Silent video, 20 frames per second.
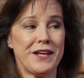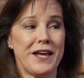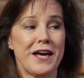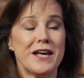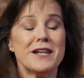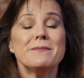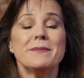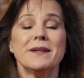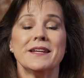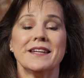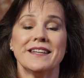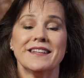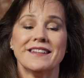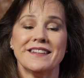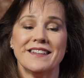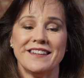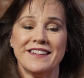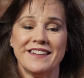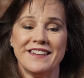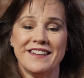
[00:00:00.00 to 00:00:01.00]
with the enemy.
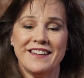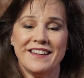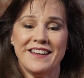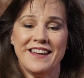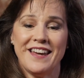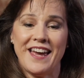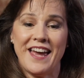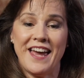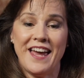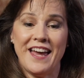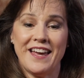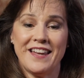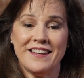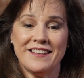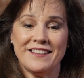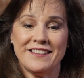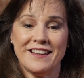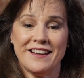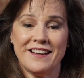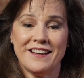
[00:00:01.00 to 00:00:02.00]

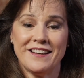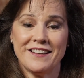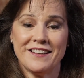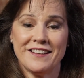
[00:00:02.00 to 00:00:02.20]
And